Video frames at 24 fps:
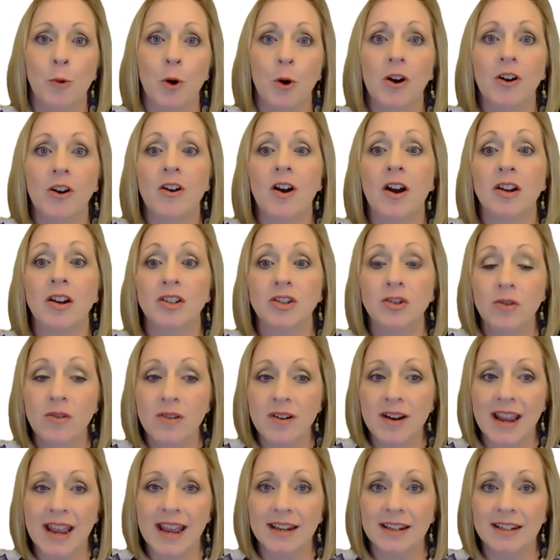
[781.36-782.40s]
work on
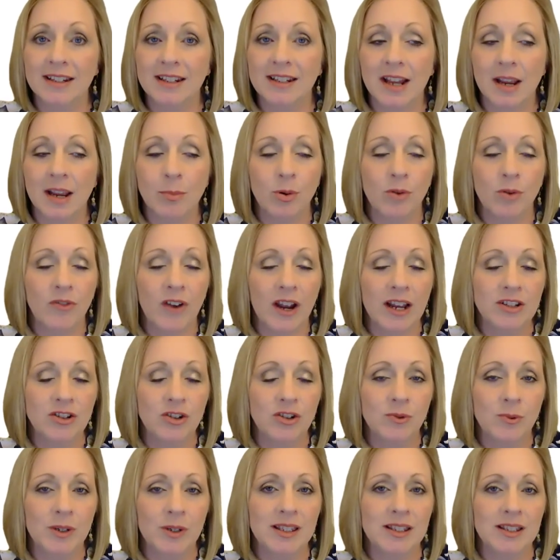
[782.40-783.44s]
your end. And I provide
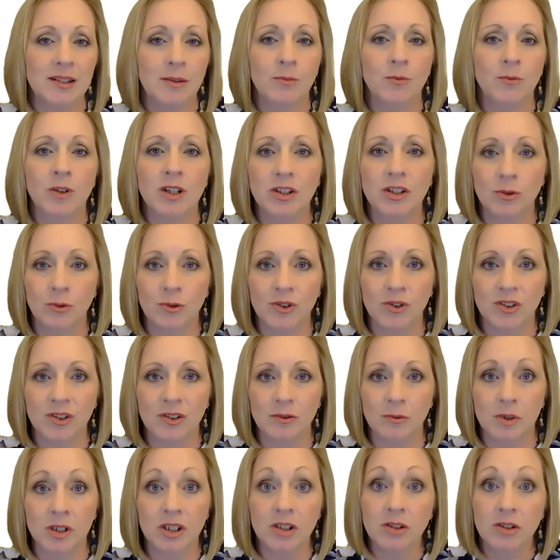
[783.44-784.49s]
you with some
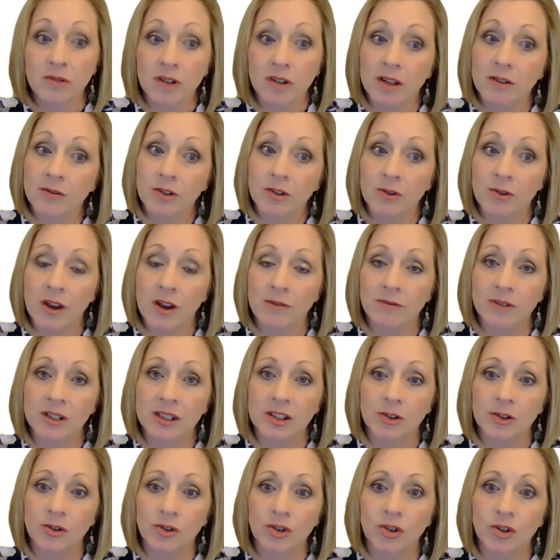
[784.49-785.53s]
resources where you can do that
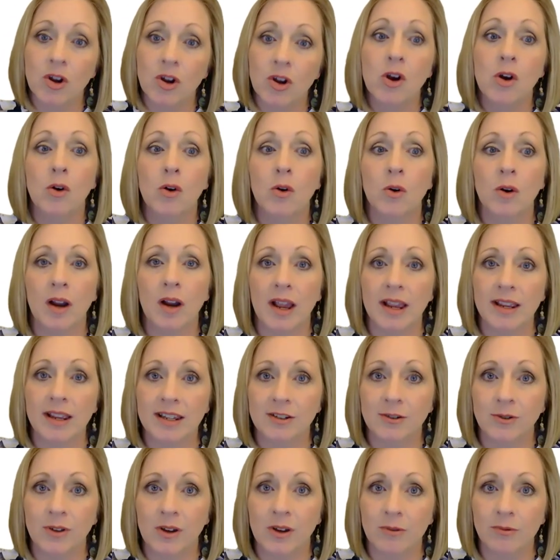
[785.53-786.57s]
research, or I
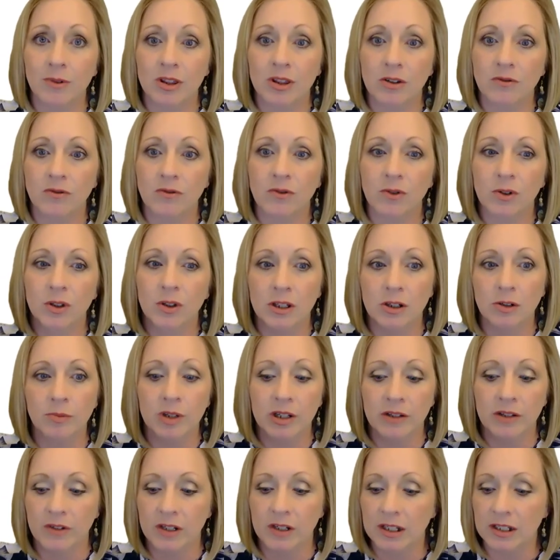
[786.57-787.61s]
can do that with you for a little
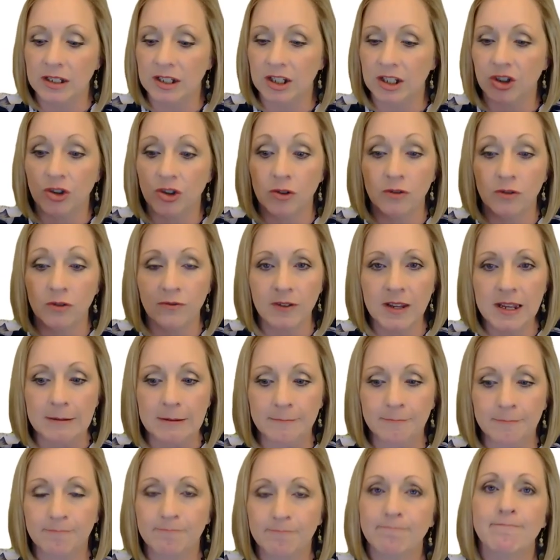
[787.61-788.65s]
bit of an additional fee.
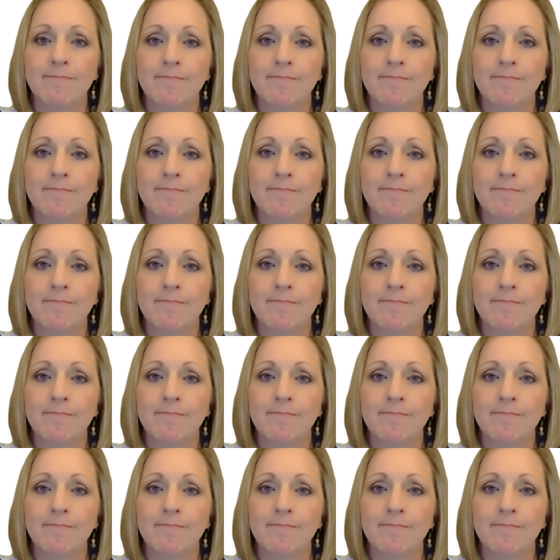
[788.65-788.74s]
